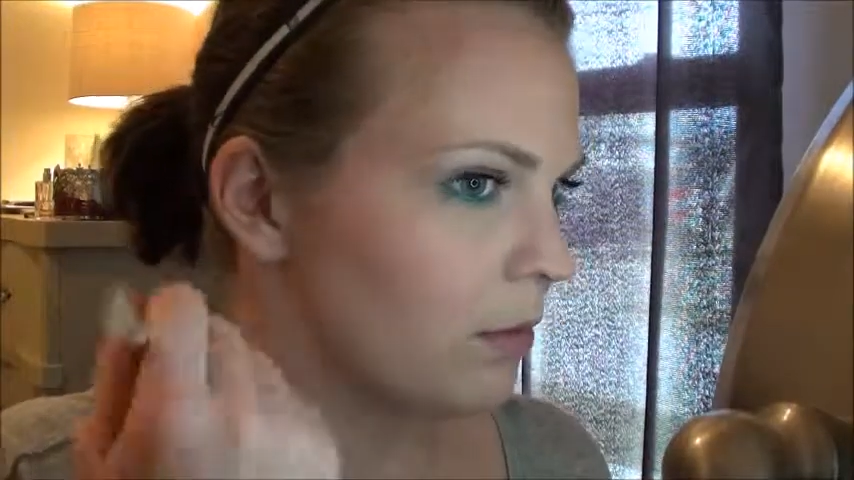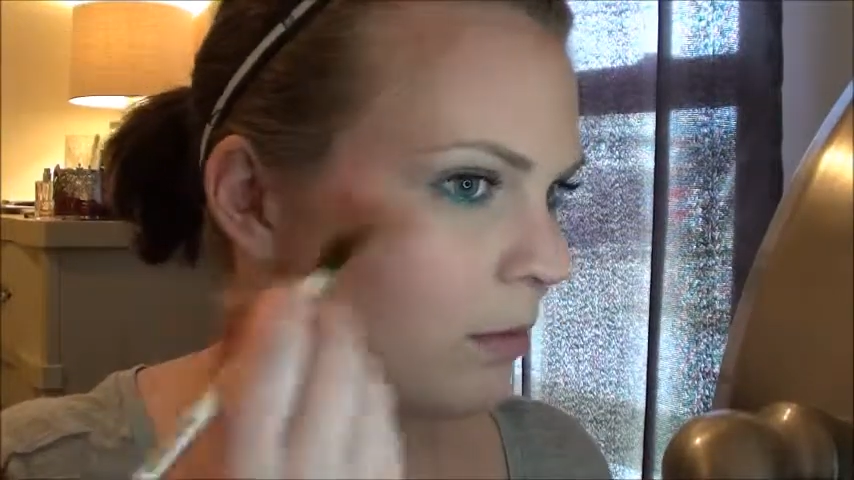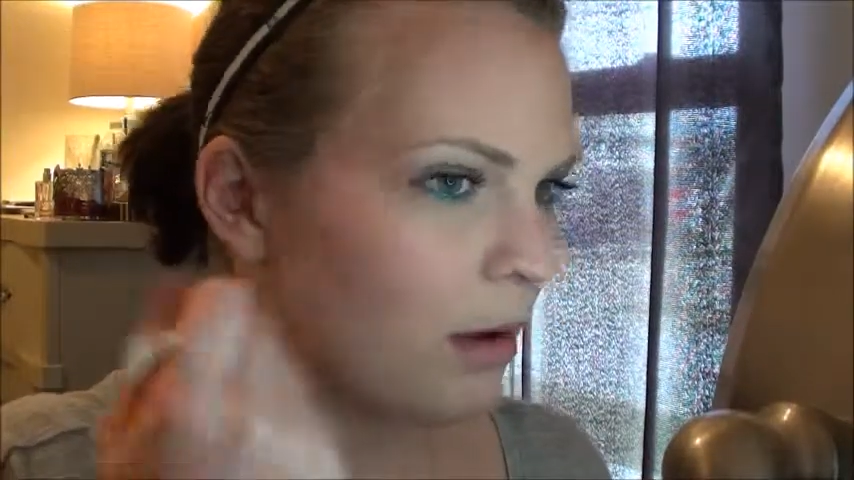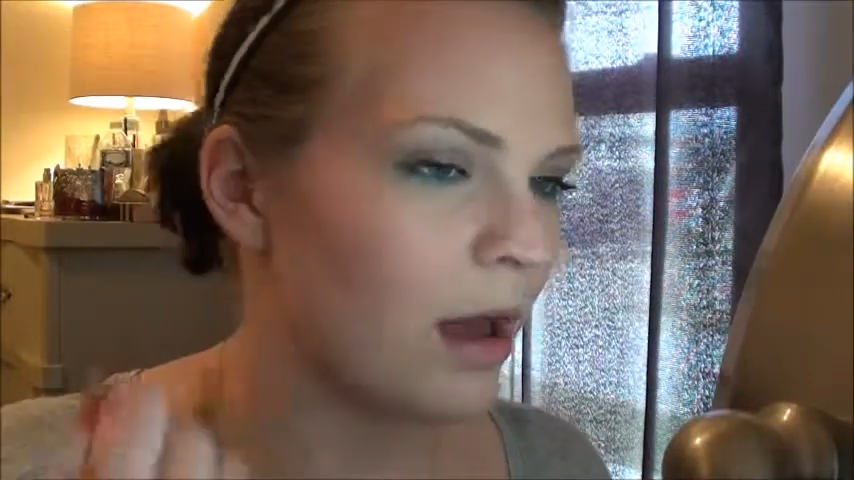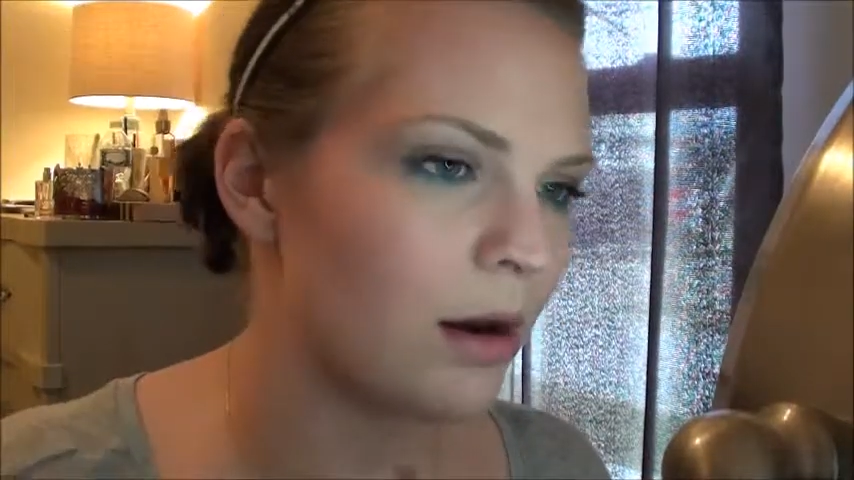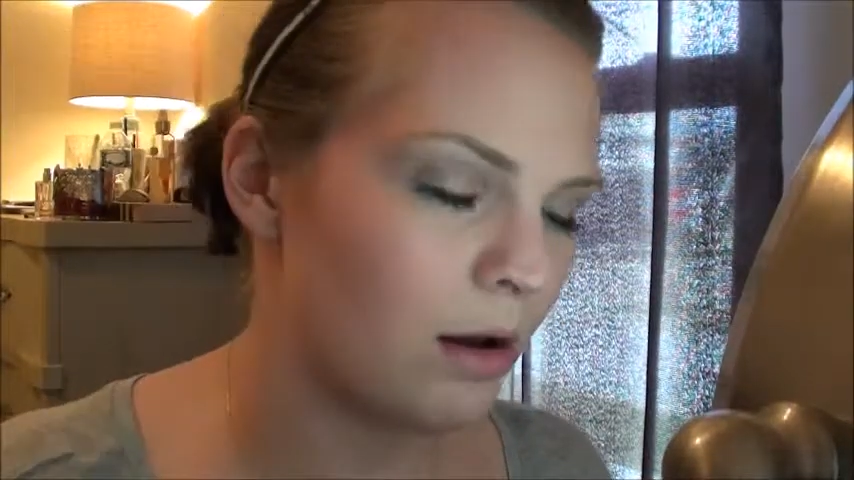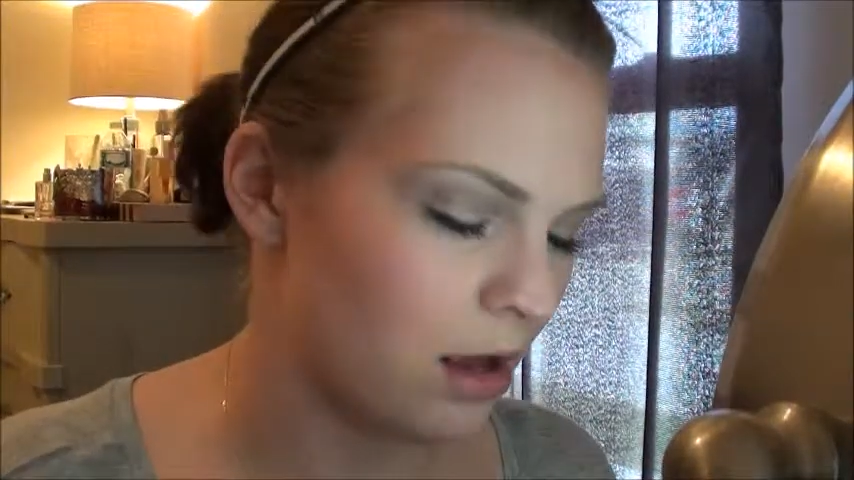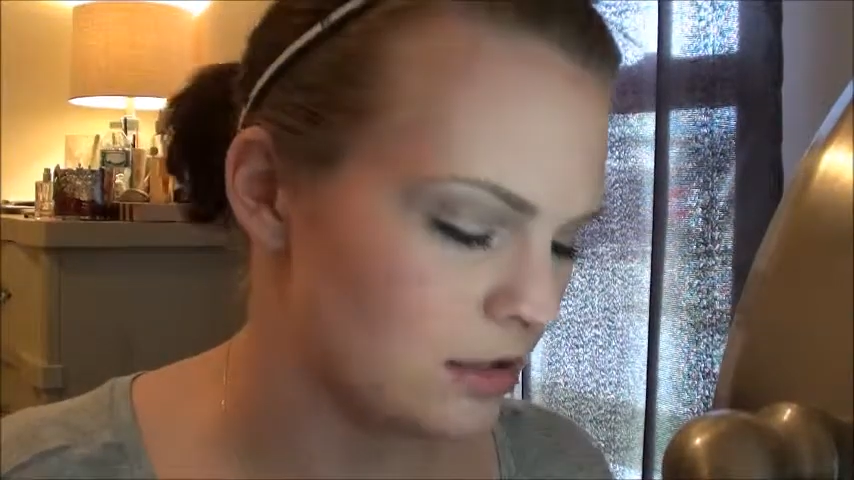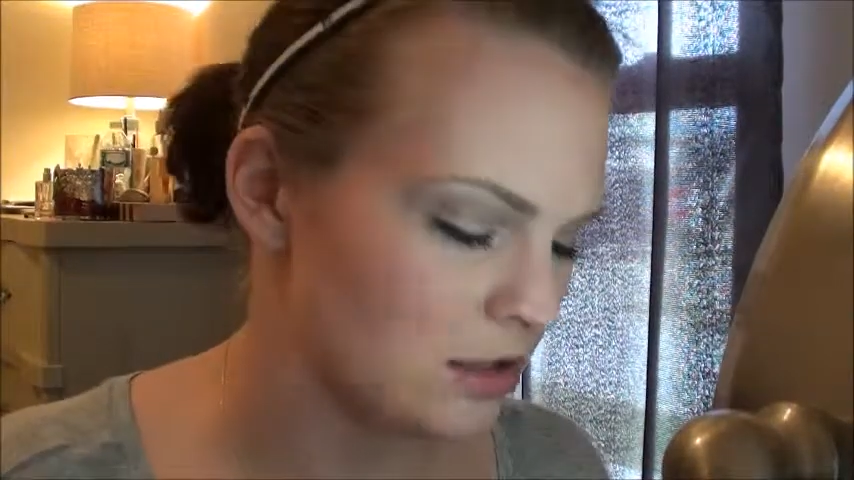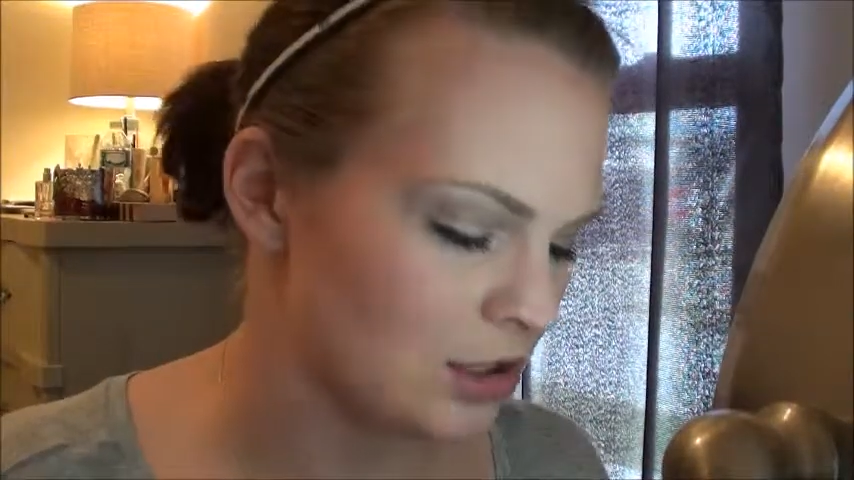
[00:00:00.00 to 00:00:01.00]
right
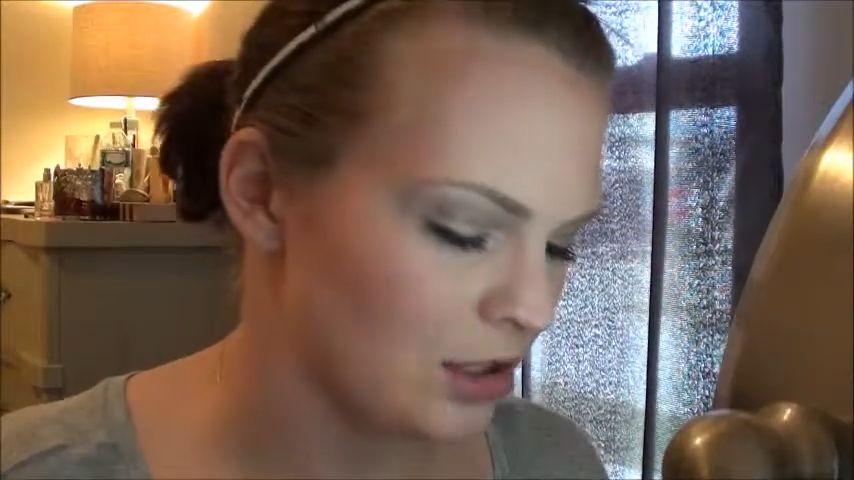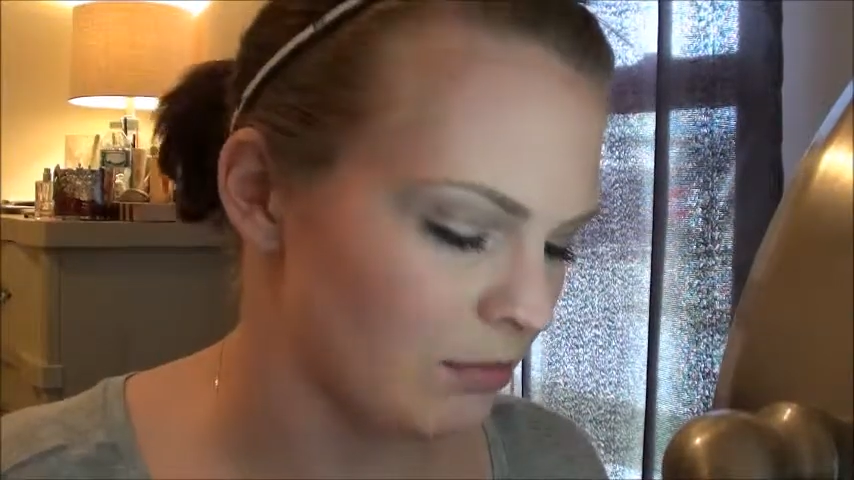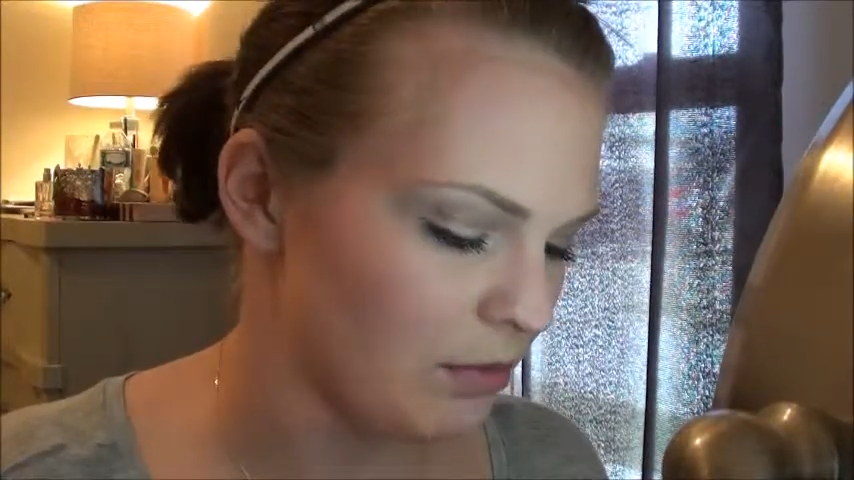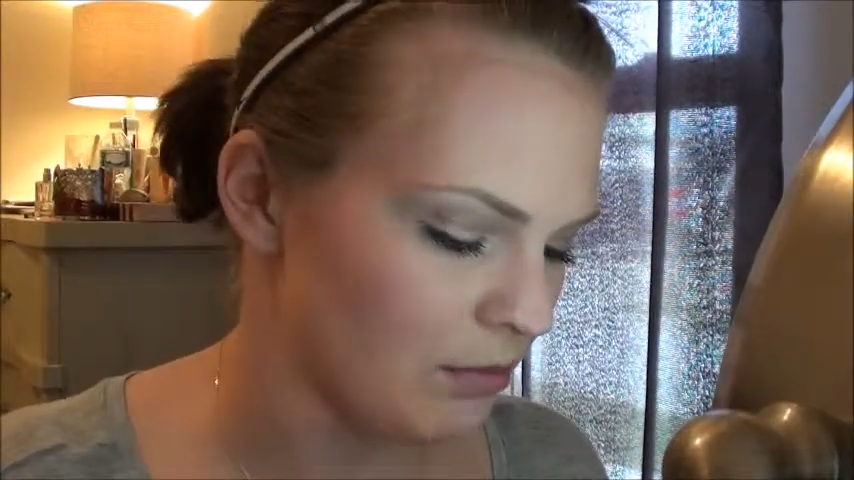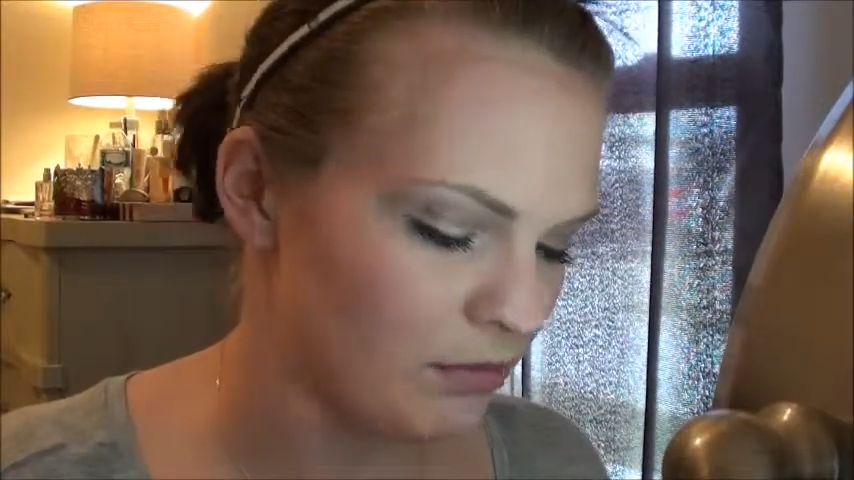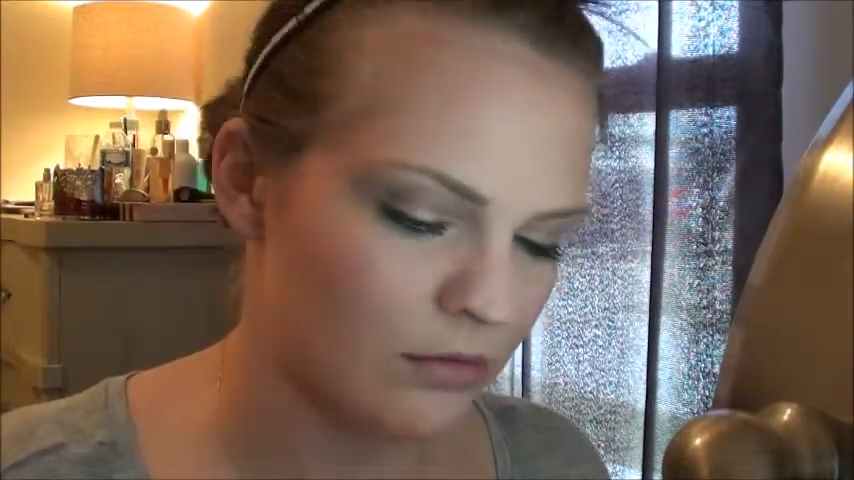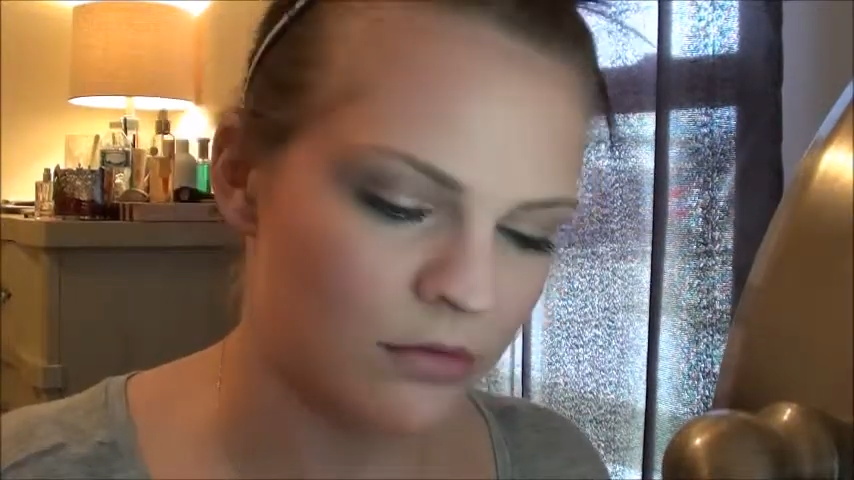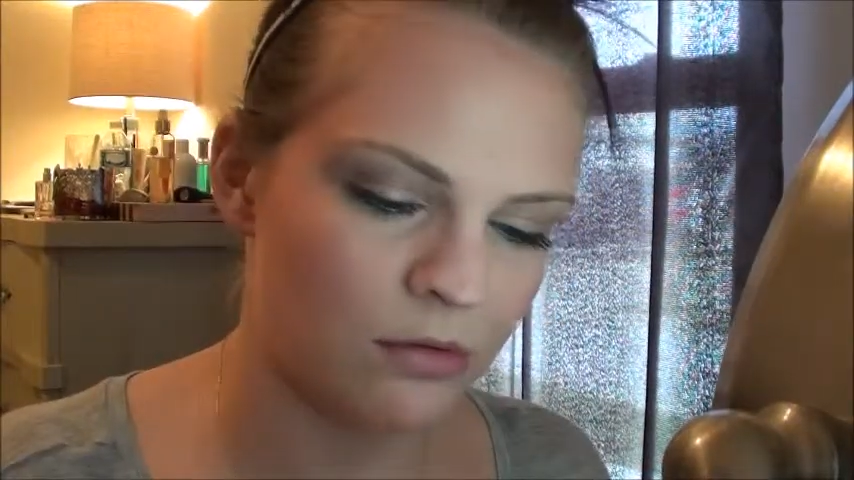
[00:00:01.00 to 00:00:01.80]
across the cheekbone.